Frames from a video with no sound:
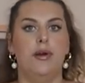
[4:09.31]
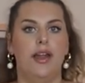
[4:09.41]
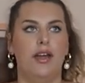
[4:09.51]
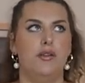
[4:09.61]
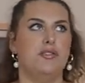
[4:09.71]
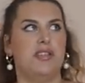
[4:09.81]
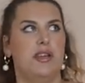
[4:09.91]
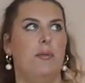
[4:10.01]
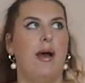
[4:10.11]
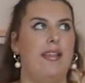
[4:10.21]
and I
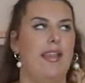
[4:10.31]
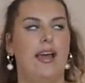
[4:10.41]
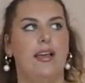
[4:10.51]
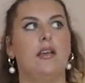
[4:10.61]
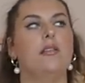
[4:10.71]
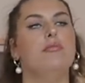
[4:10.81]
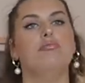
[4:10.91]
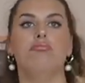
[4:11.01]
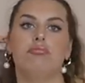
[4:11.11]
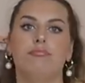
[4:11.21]
usually wear like,
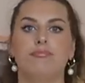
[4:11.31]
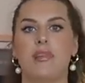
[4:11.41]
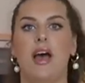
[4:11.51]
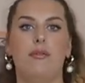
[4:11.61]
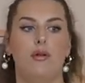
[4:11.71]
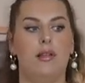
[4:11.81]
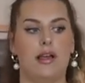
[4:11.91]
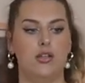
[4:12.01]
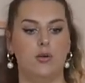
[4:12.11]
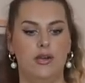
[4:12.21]
I don't know,
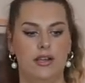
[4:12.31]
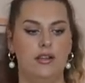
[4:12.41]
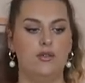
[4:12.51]
like a 20,